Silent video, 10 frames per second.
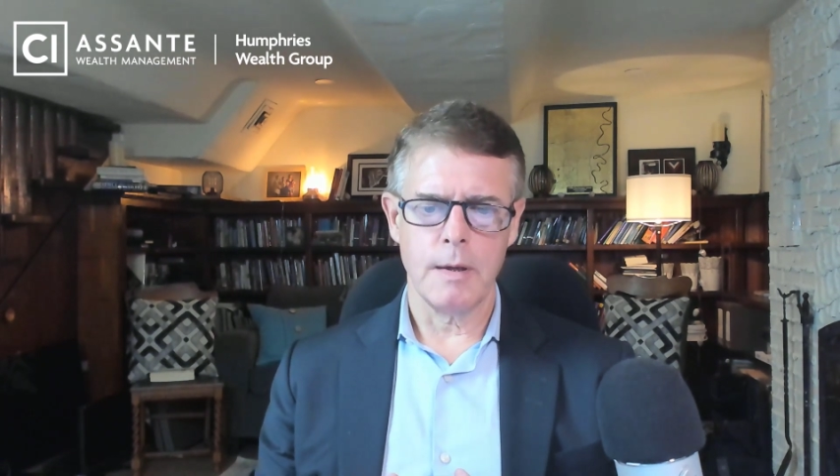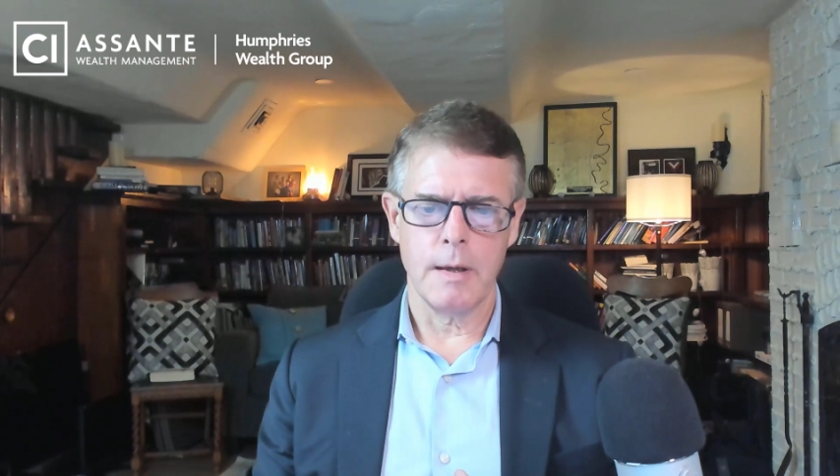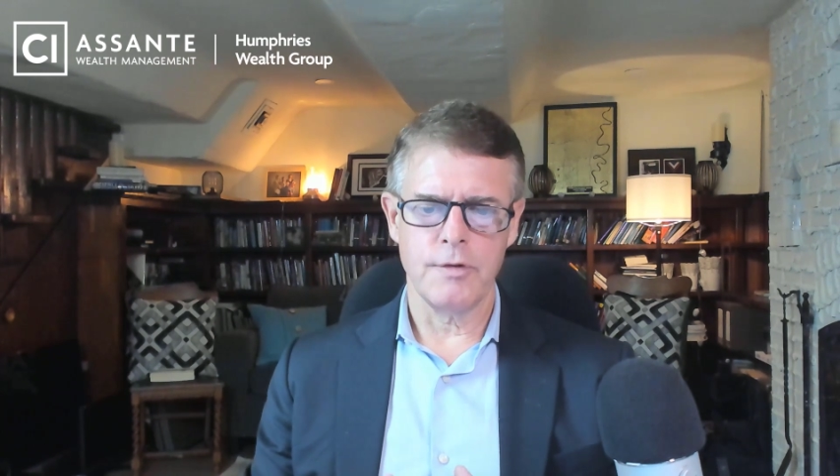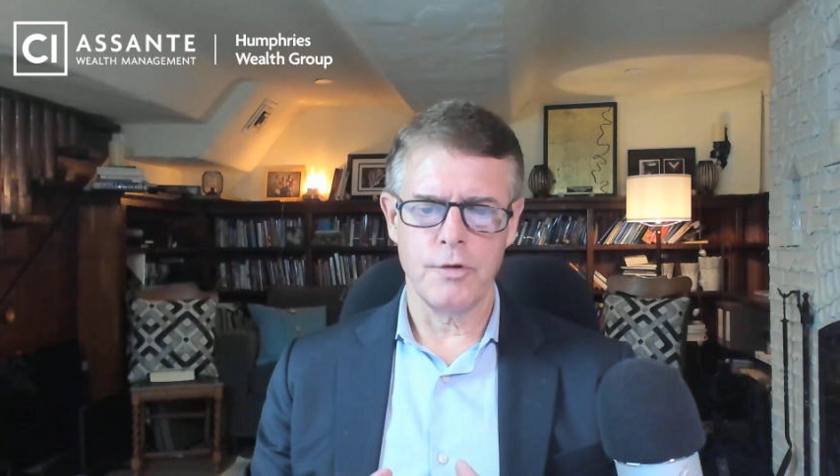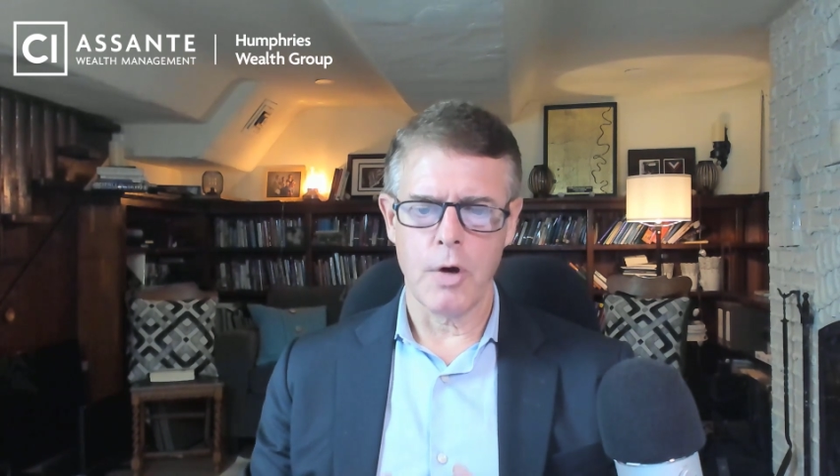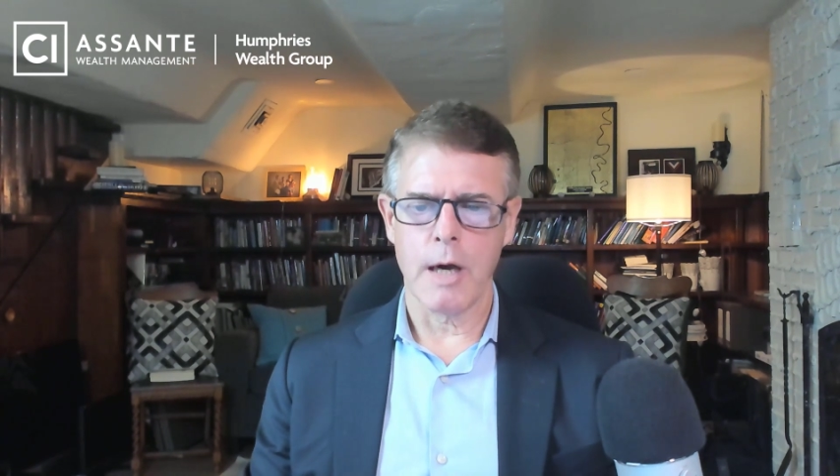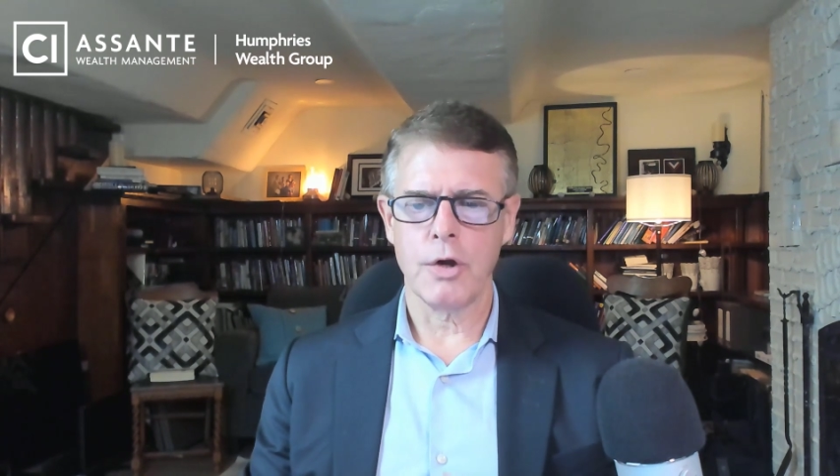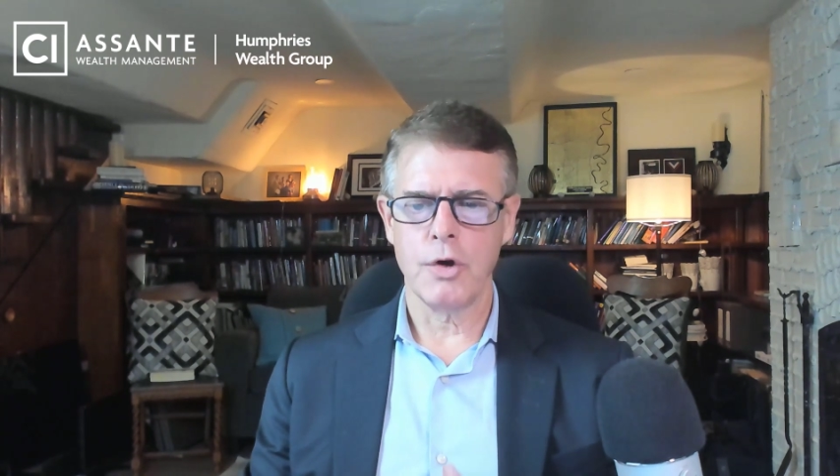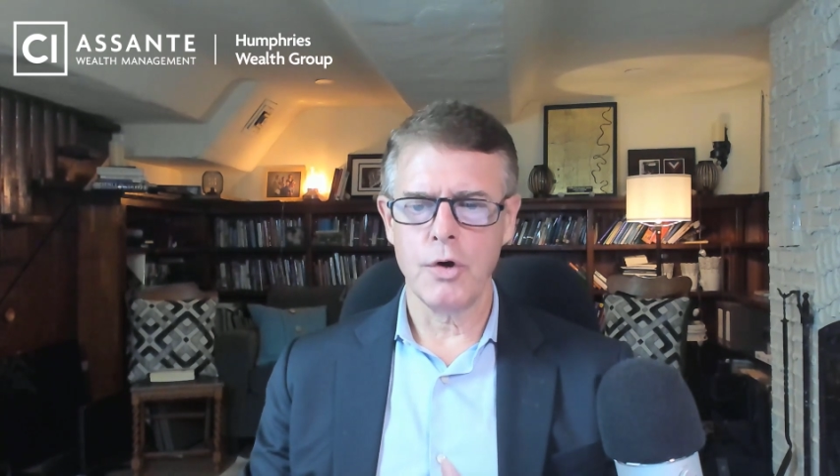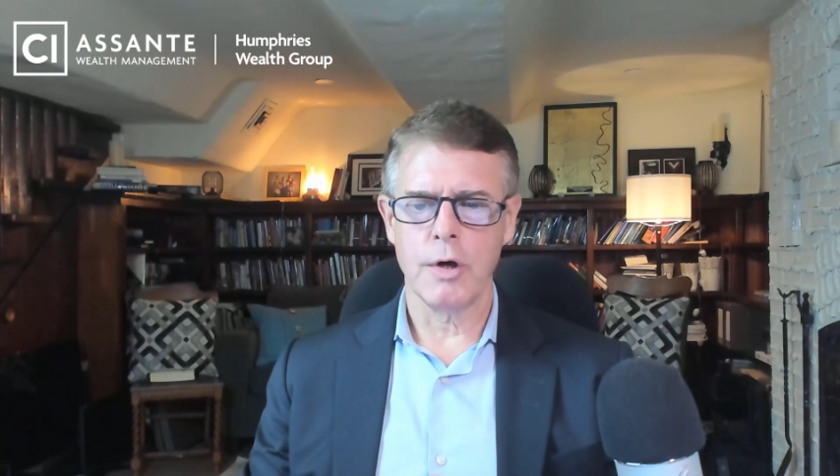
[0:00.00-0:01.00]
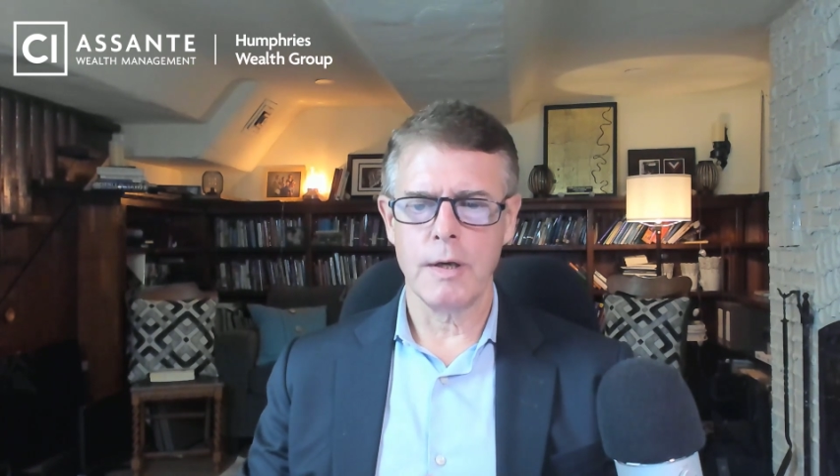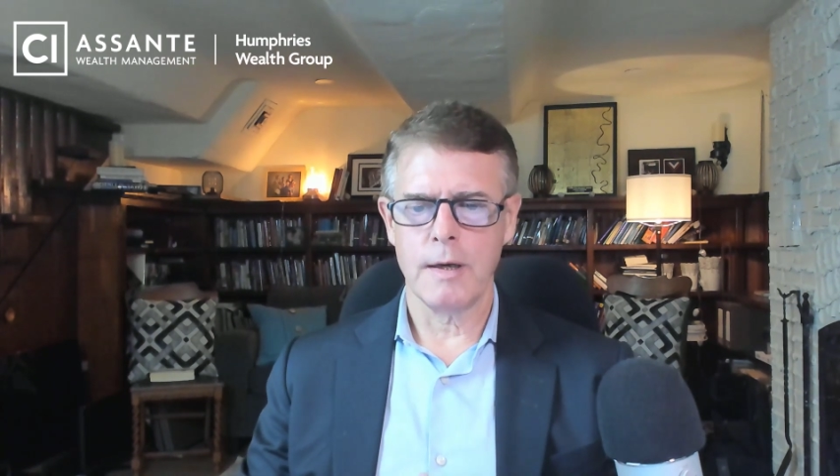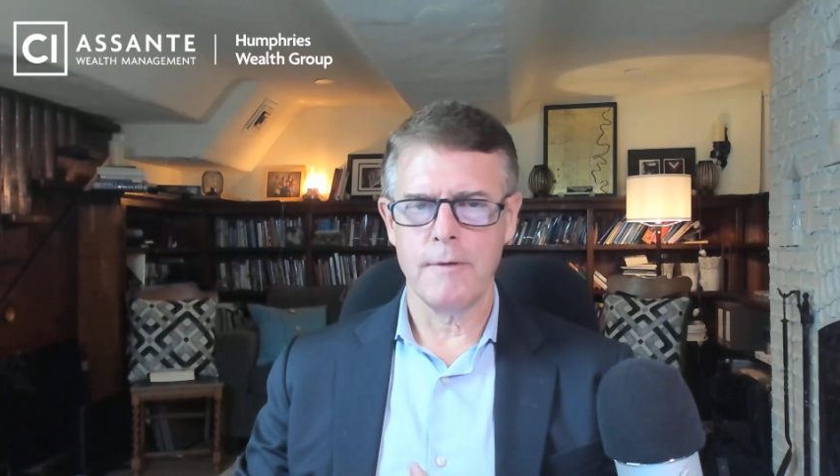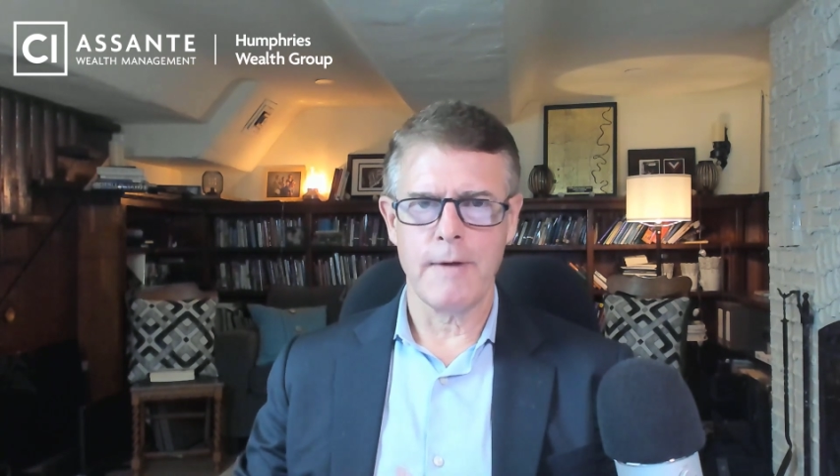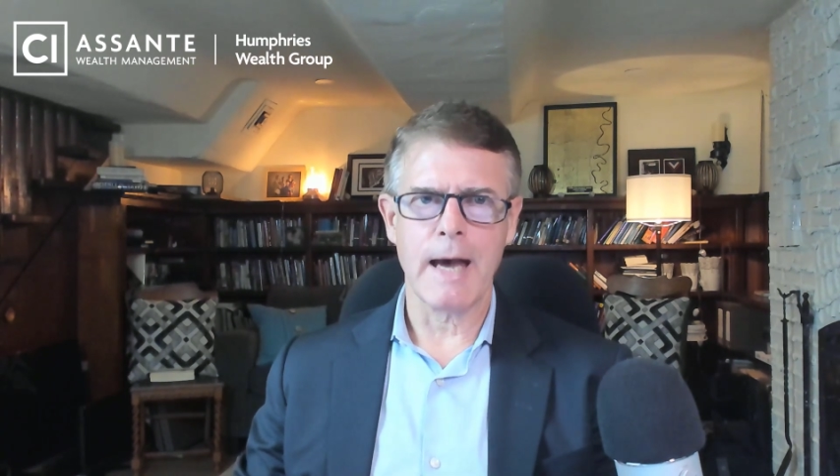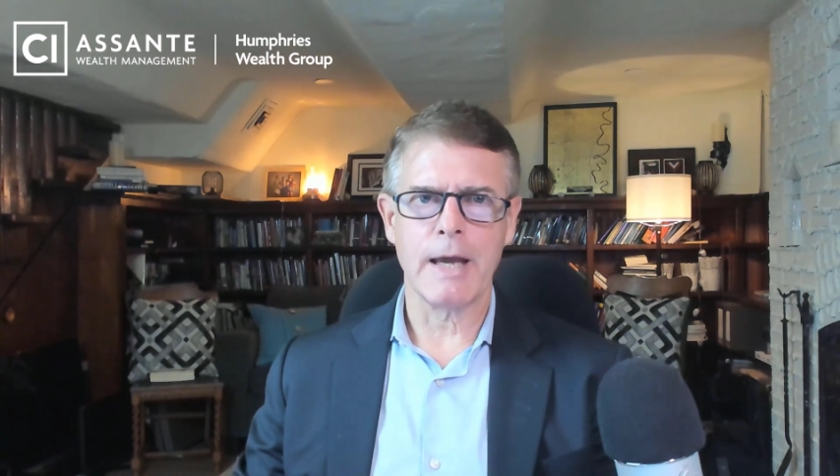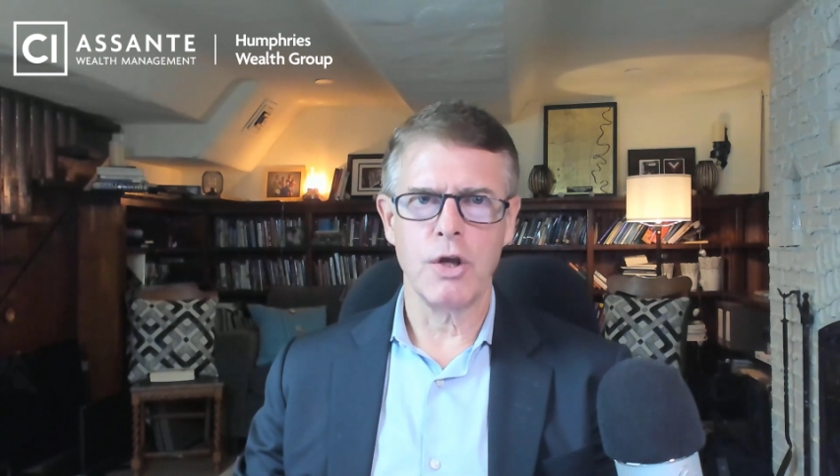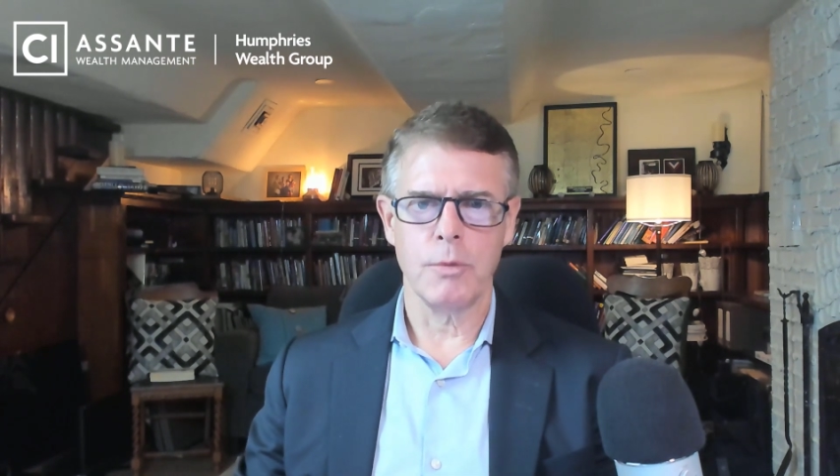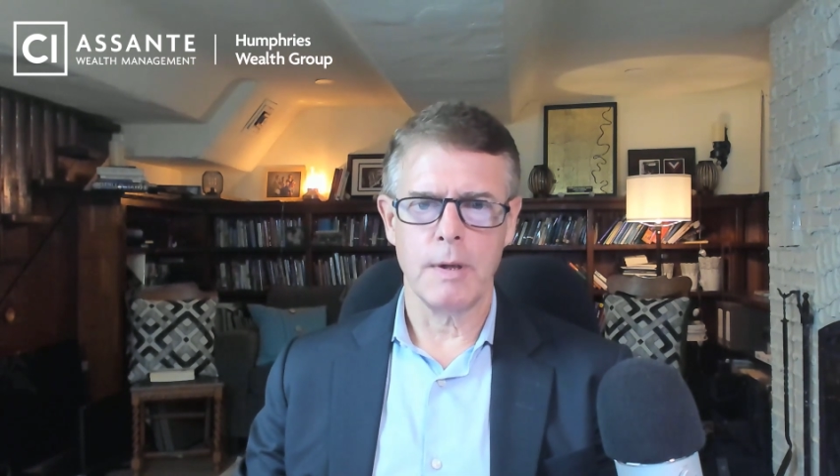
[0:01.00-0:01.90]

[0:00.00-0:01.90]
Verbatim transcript: is not good in a vacuum.